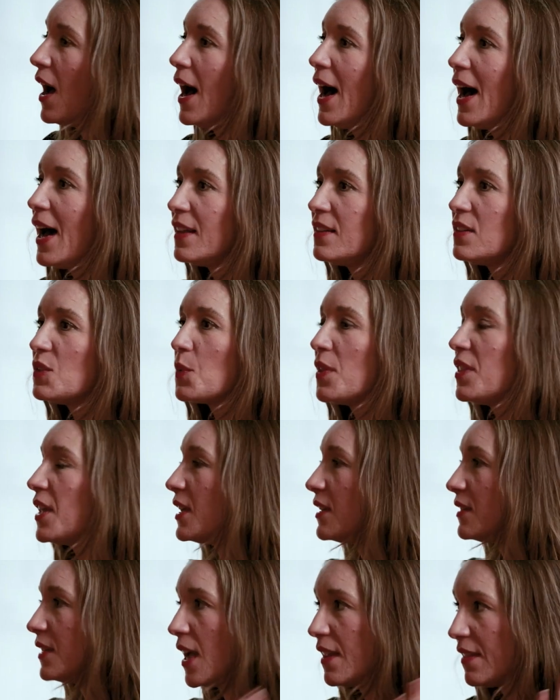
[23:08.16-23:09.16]
And when
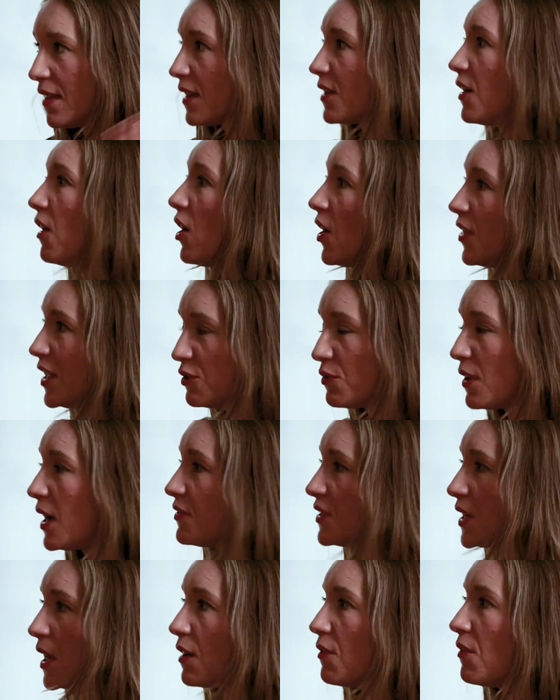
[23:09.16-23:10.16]
they get in their car, they
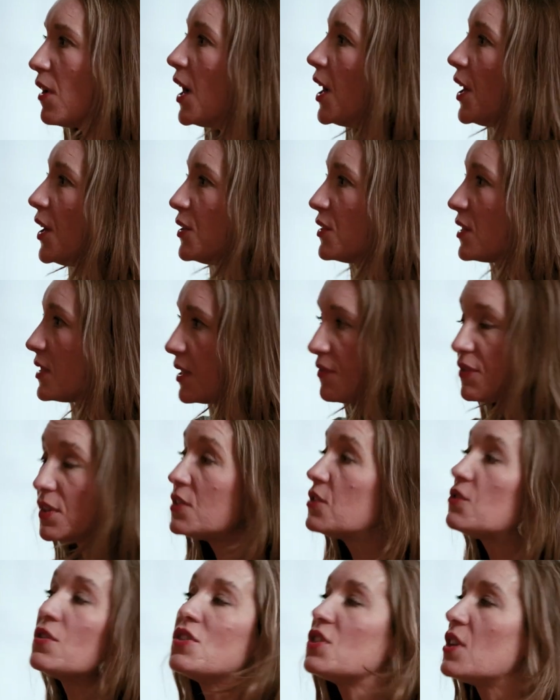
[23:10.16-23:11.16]
drive down a road, a civil
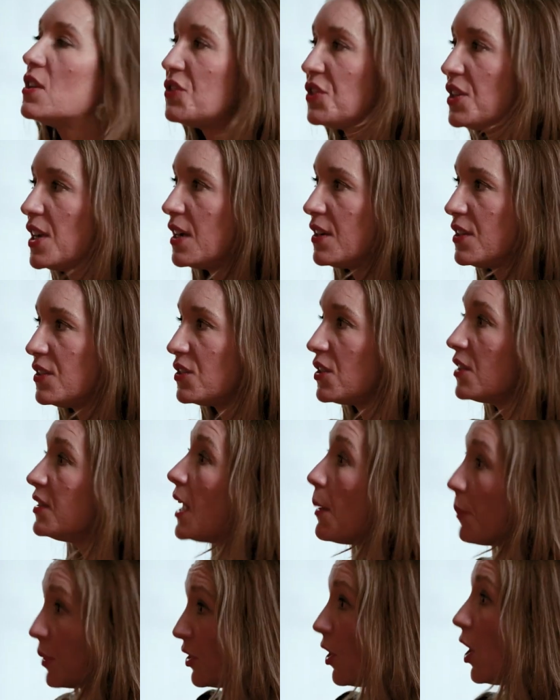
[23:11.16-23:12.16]
and structural engineer has done
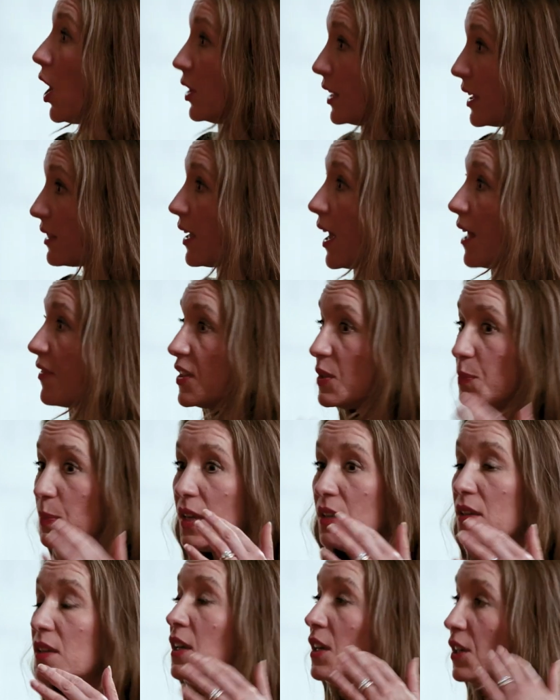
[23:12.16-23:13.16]
that. But not only that, there's
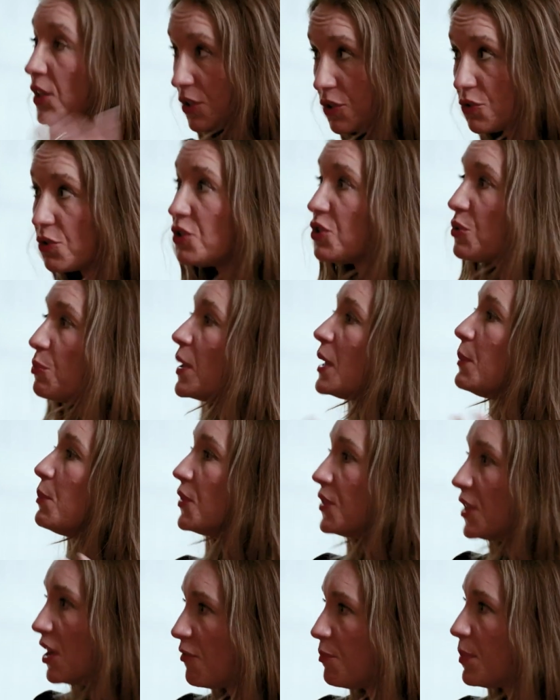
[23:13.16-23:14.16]
been construction
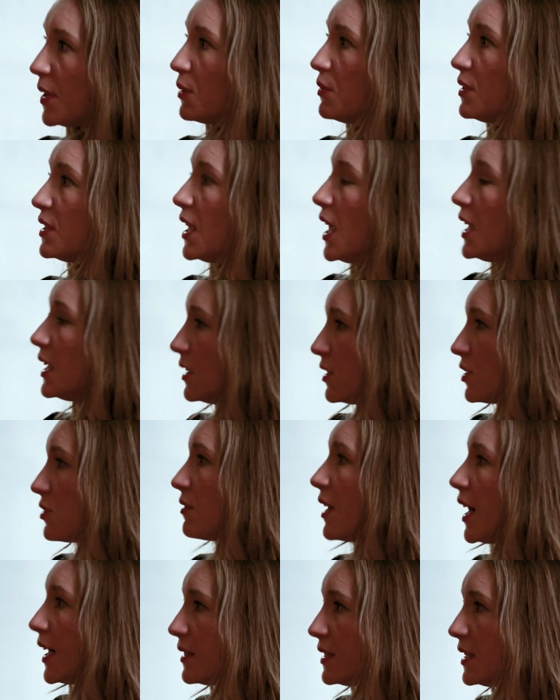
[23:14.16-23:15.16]
people that have built it and
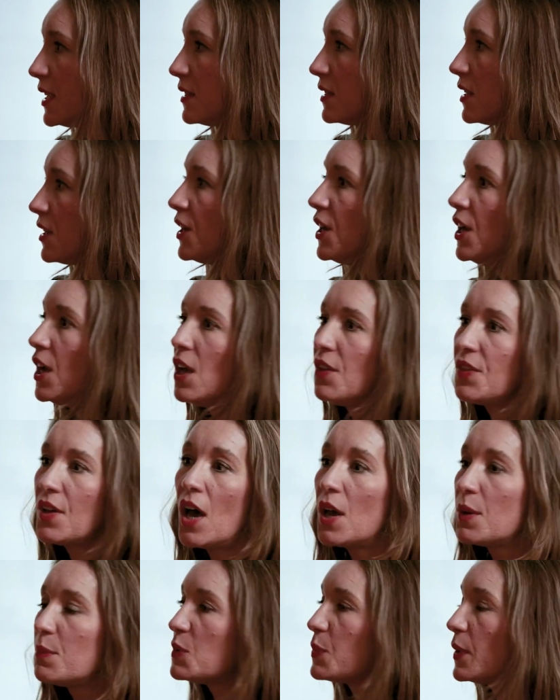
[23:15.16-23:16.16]
interacted, the
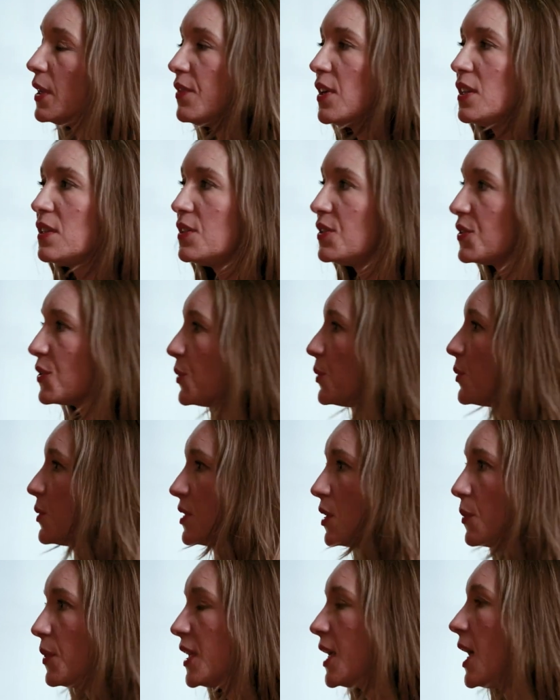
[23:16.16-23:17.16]
homes we live in, the
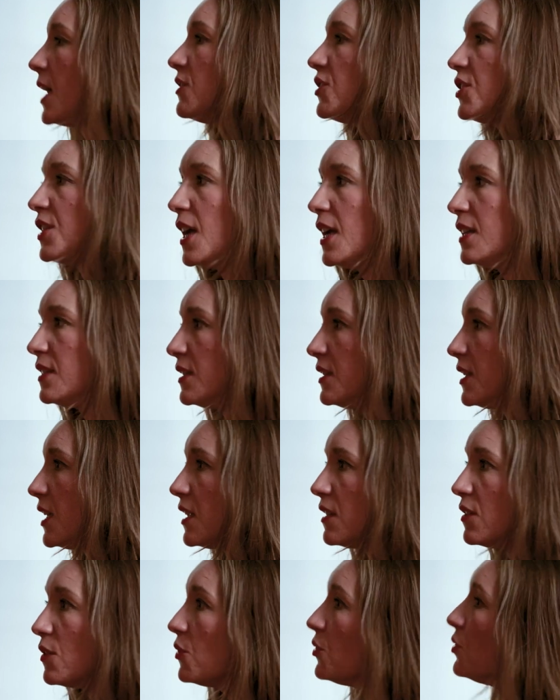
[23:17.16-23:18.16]
schools that we get educated
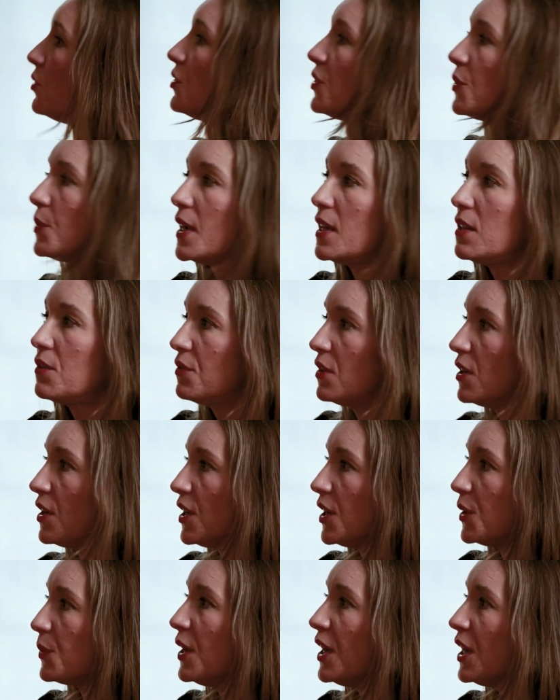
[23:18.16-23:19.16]
in, all the way
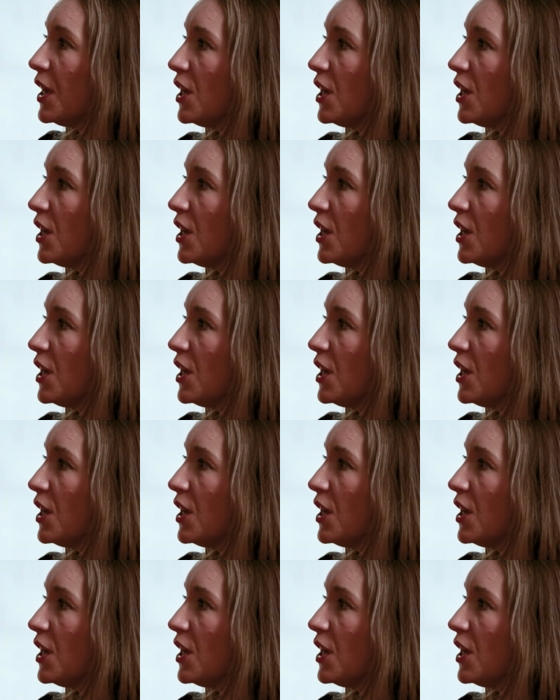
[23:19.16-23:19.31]
through